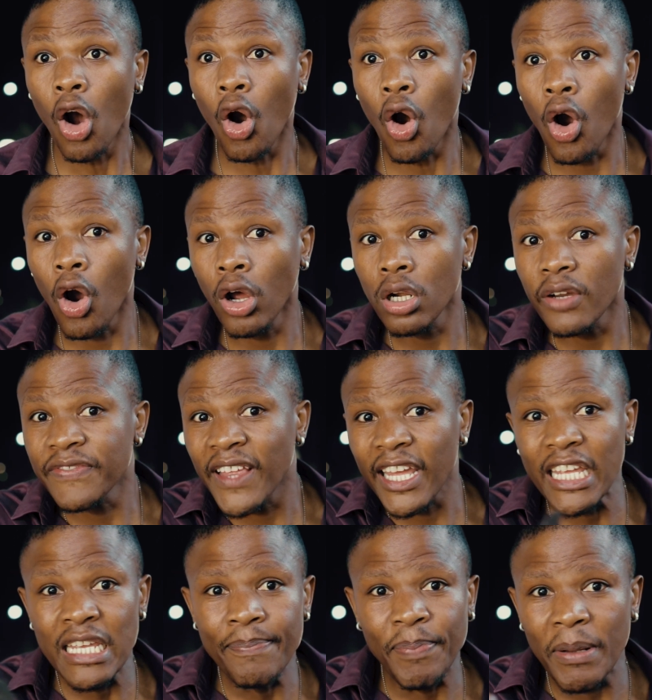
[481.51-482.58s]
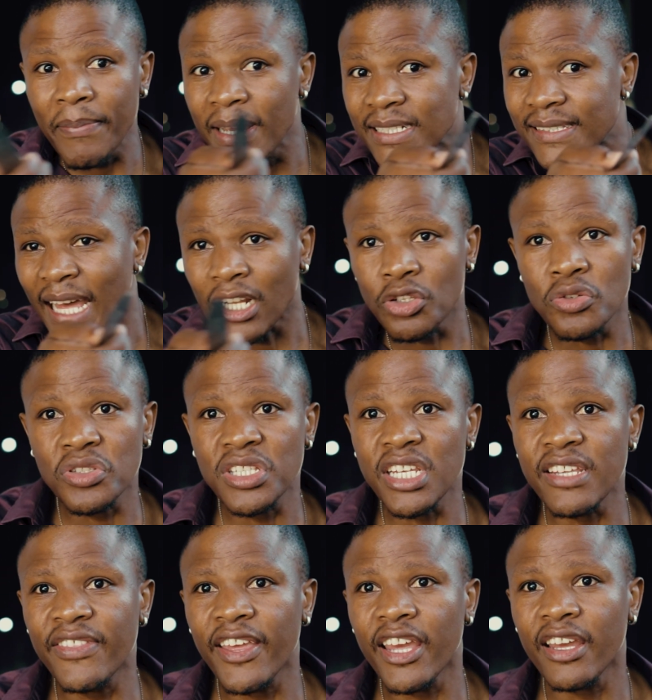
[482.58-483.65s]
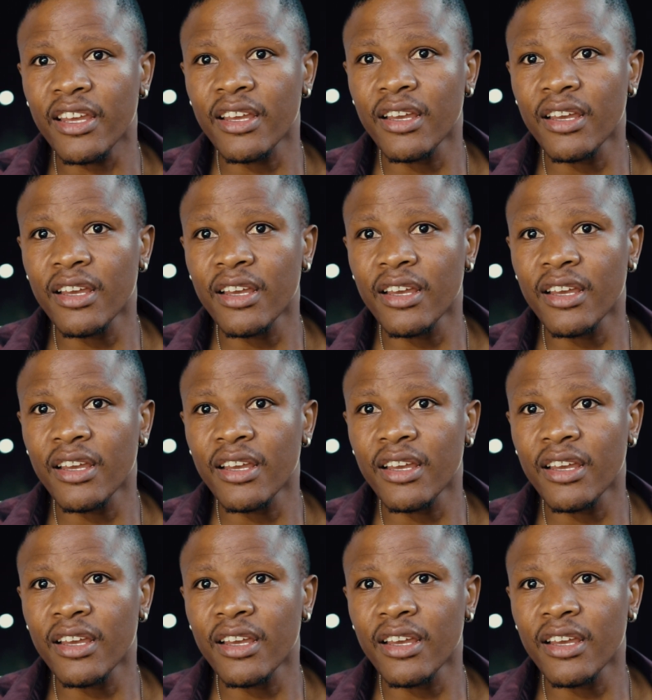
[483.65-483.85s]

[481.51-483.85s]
All of the implements that you see there